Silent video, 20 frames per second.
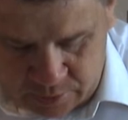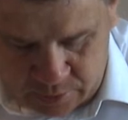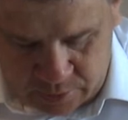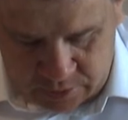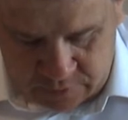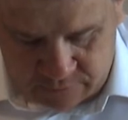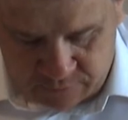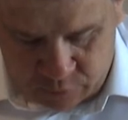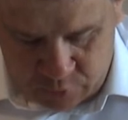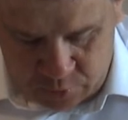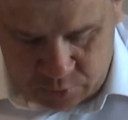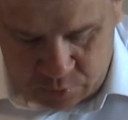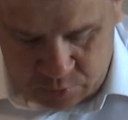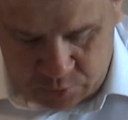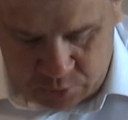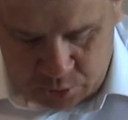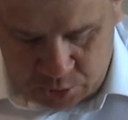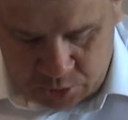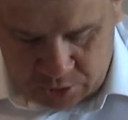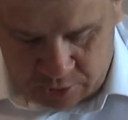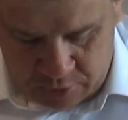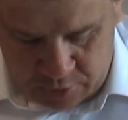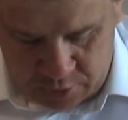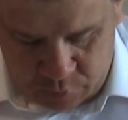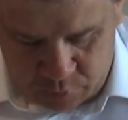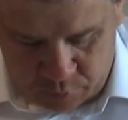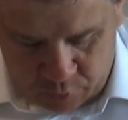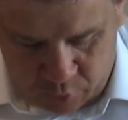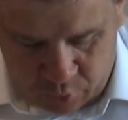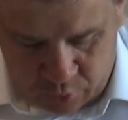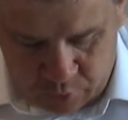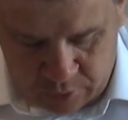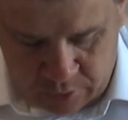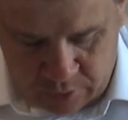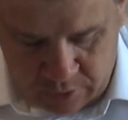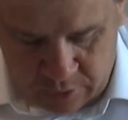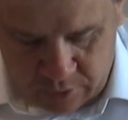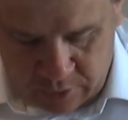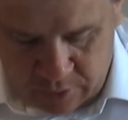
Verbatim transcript: 6, For unto us a child is born,